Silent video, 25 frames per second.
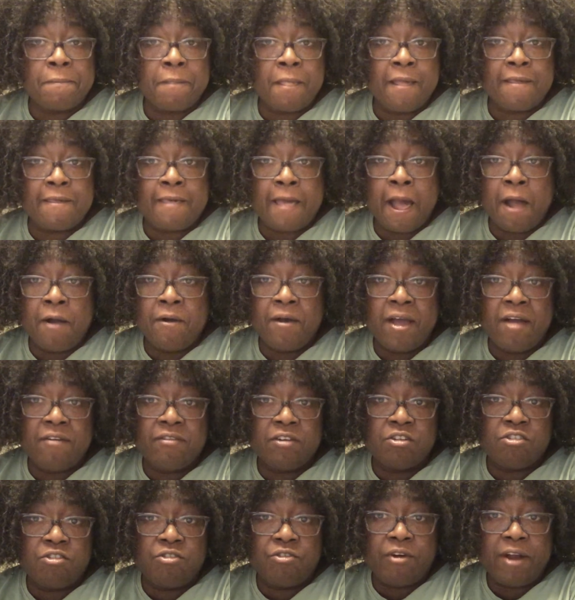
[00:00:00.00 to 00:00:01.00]
And y'all
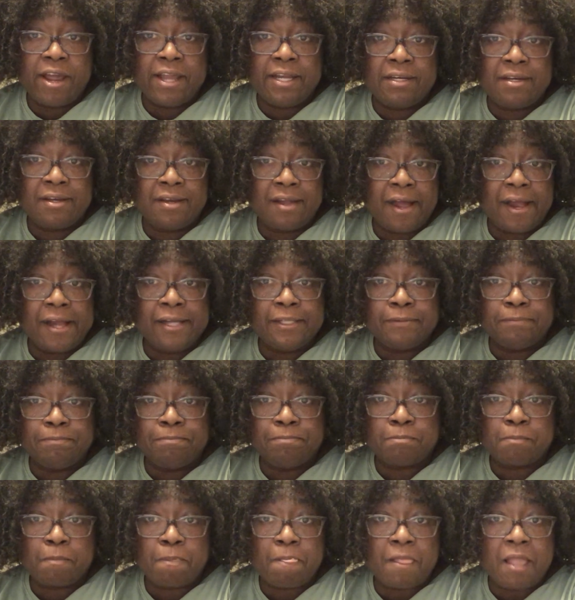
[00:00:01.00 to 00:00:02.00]
have a great night.
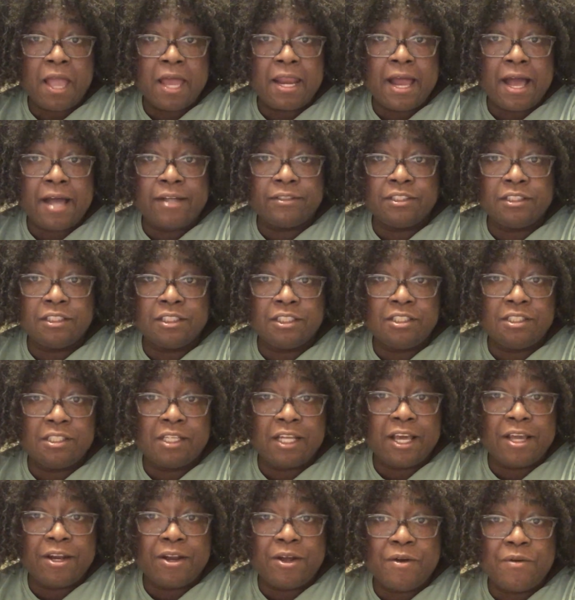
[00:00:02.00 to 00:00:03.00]
And I'll see you
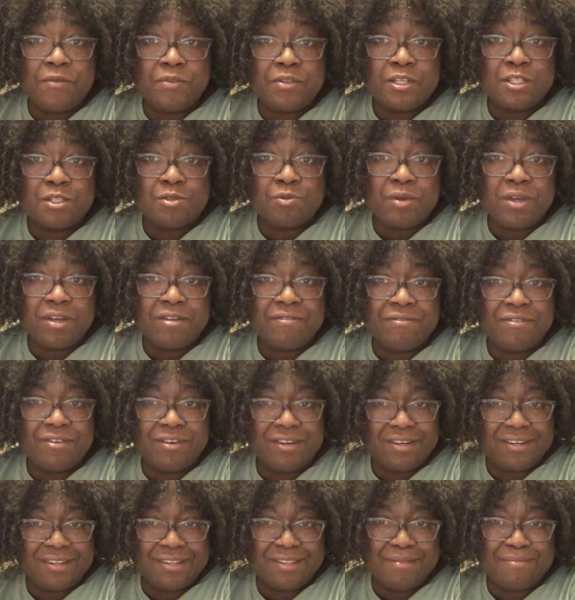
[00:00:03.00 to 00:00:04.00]
later on this week for
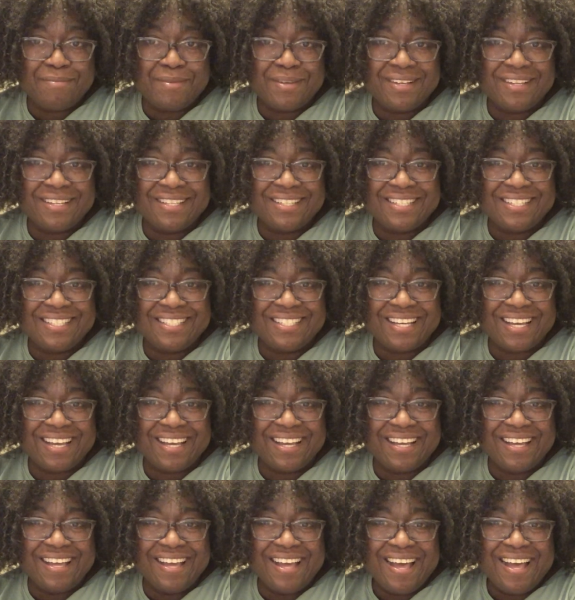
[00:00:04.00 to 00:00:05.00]
another meal and a
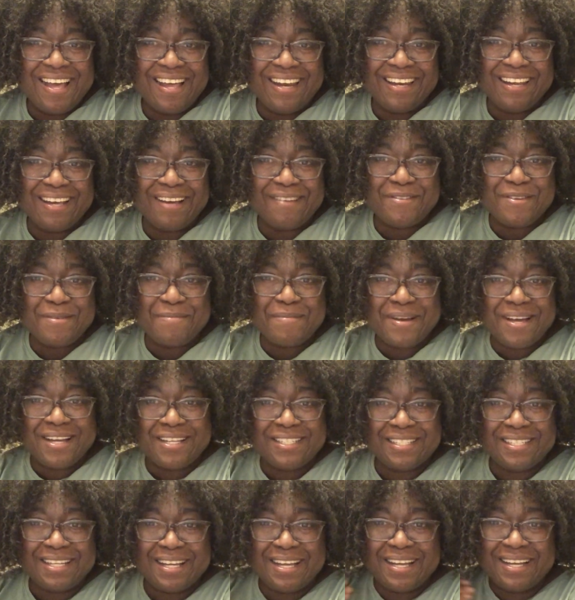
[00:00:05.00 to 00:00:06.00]
chat. Love you
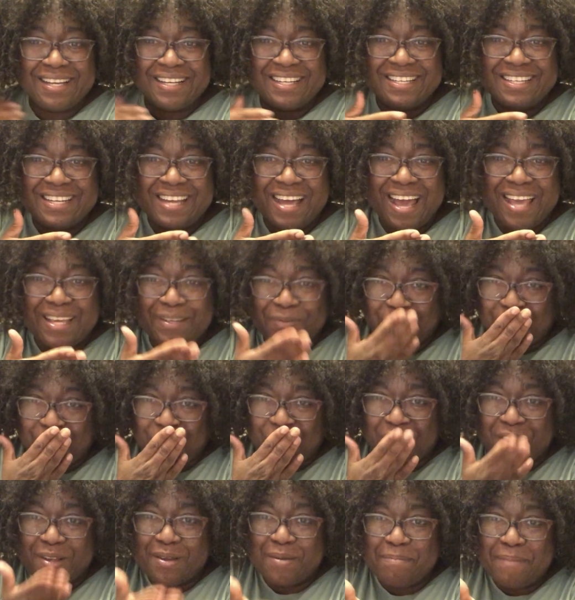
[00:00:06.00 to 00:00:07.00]
much. Good night.
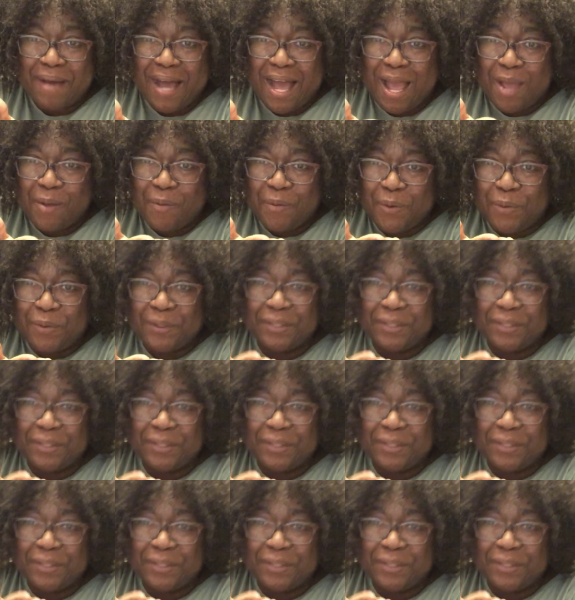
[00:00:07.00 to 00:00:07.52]
Bye.